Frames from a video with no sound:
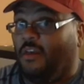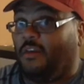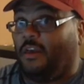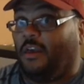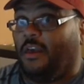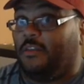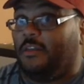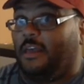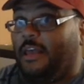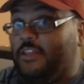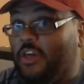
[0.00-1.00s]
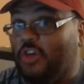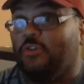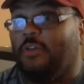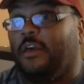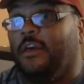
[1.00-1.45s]
And
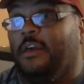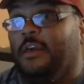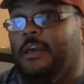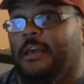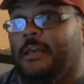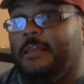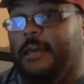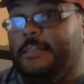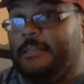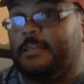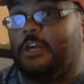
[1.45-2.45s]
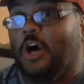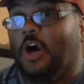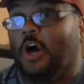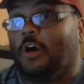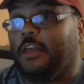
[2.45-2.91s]
initially, they didn't
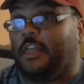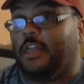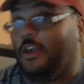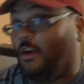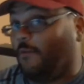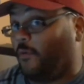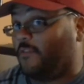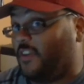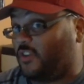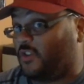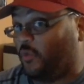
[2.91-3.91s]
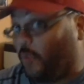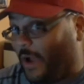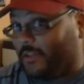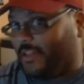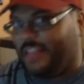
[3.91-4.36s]
call Kenny Hill for intentional
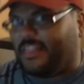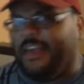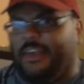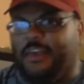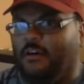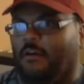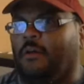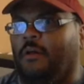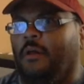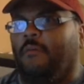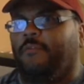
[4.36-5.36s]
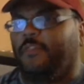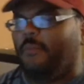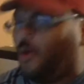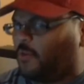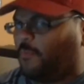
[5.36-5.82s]
grounding. I thought Hill, for the
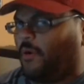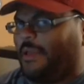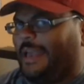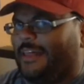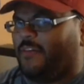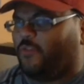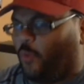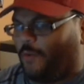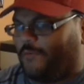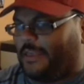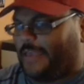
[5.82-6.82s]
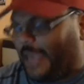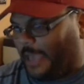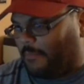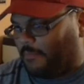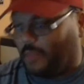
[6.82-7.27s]
most part, had a terrific
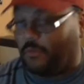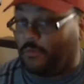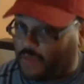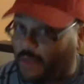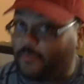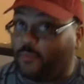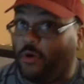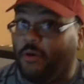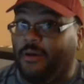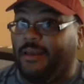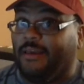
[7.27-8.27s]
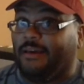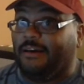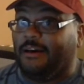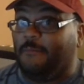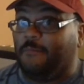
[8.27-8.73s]
game. Now, there's times where
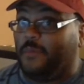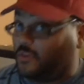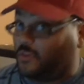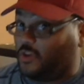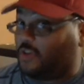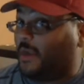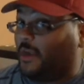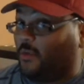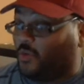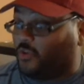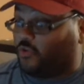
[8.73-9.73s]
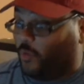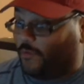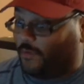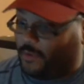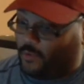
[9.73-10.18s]
his decision-making wasn't
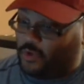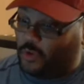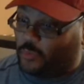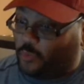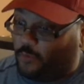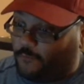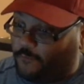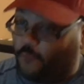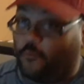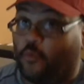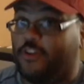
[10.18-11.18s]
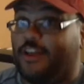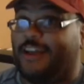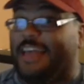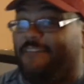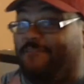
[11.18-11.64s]
terrific, but when you throw for 449
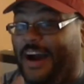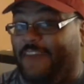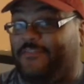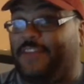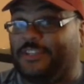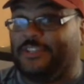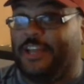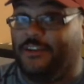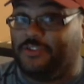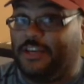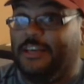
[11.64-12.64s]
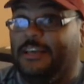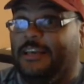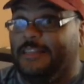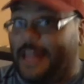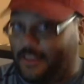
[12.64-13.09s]
and have five touchdowns,
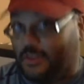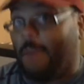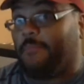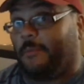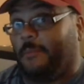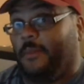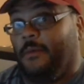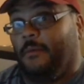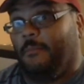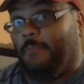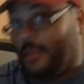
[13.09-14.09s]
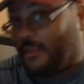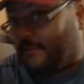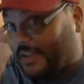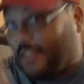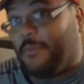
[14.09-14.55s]
that's something. But on the
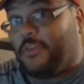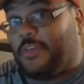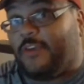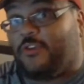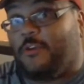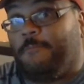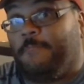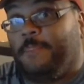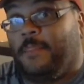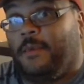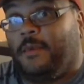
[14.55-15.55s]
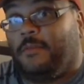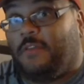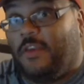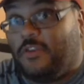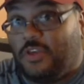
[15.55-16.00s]
final possession,
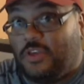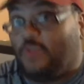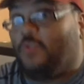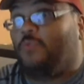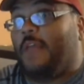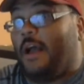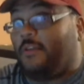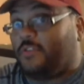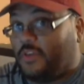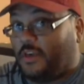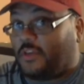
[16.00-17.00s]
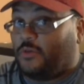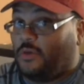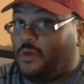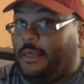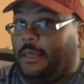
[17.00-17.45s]
TCU down six,
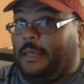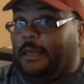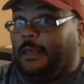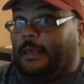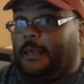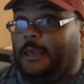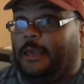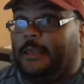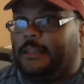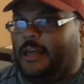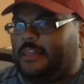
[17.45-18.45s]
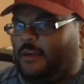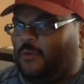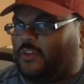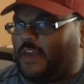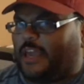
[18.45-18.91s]
and I think it
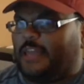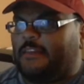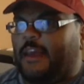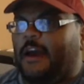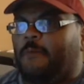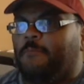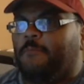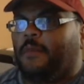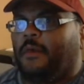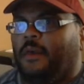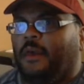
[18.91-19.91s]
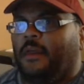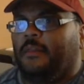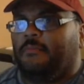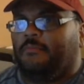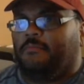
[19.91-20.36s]
was second down,
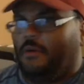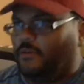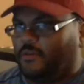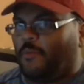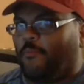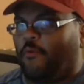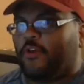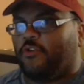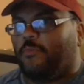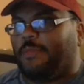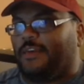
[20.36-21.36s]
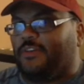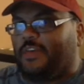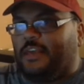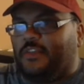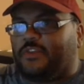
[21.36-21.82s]
and Hill's under pressure, but he's
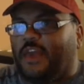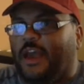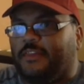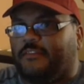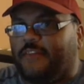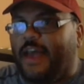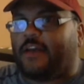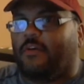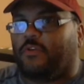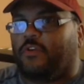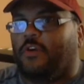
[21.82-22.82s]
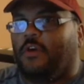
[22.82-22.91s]
inside the tackles.